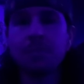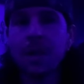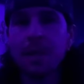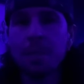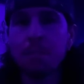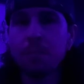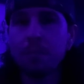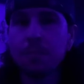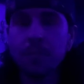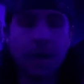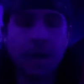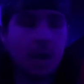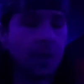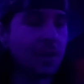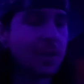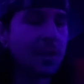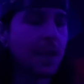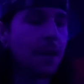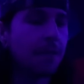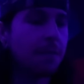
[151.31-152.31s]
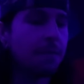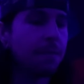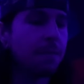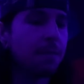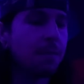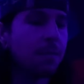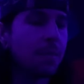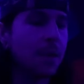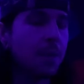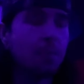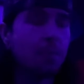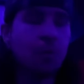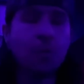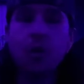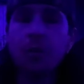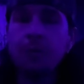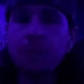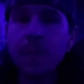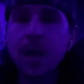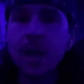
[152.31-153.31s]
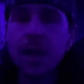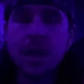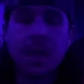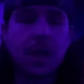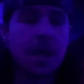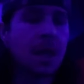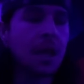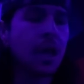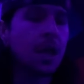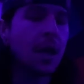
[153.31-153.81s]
you know, self improvement.